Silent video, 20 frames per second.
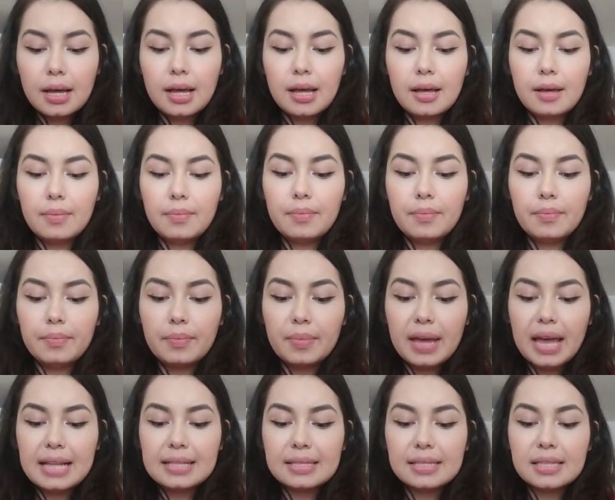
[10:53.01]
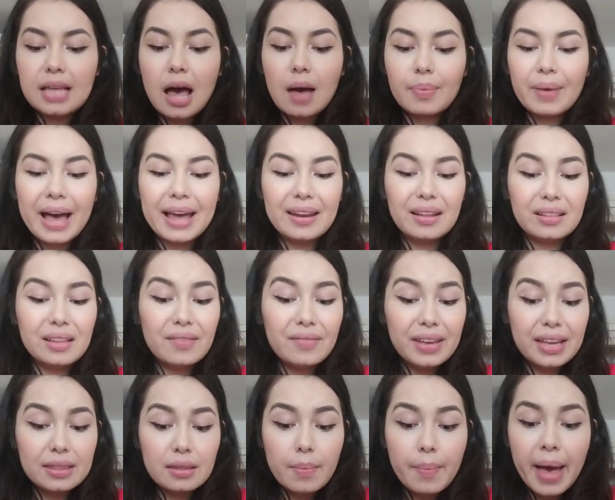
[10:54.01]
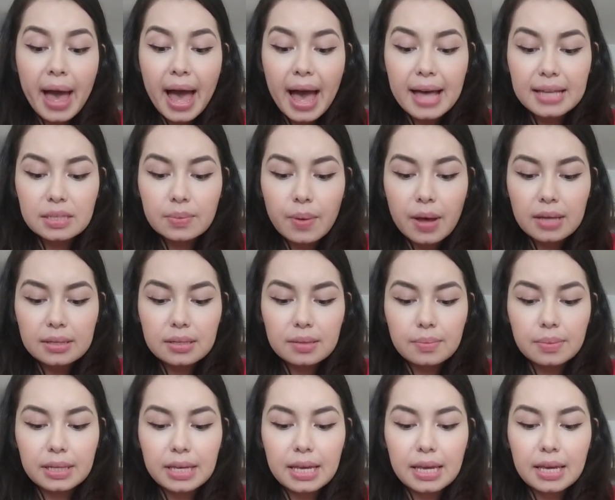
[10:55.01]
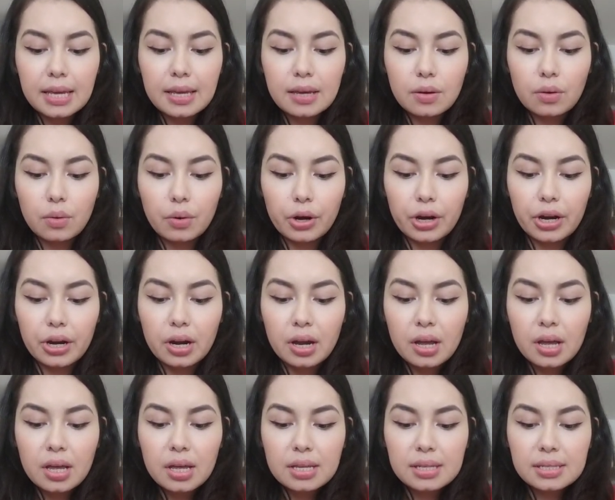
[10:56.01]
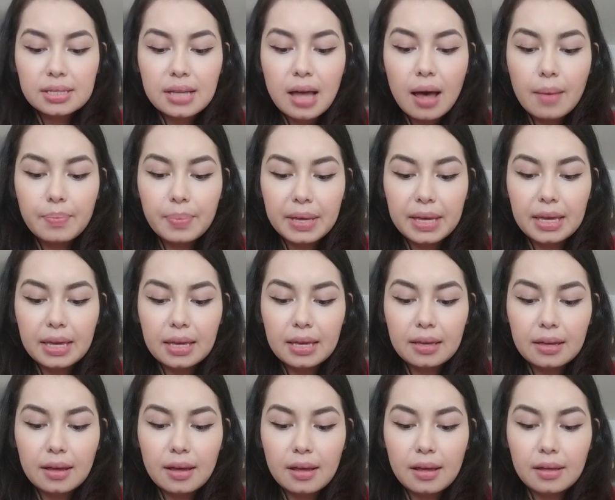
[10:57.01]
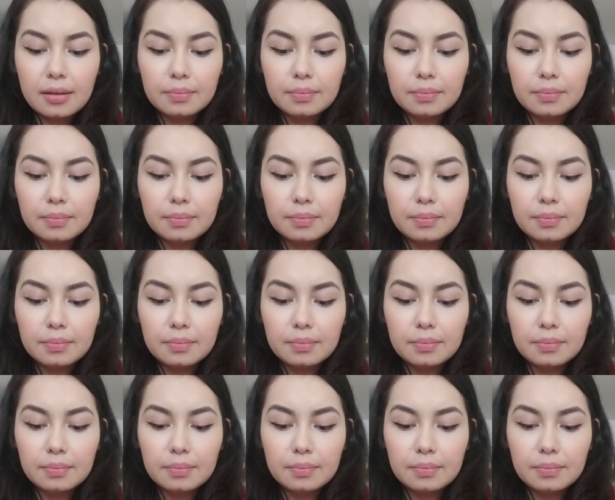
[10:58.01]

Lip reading: and stop kind of living in the past, possibly, or stop being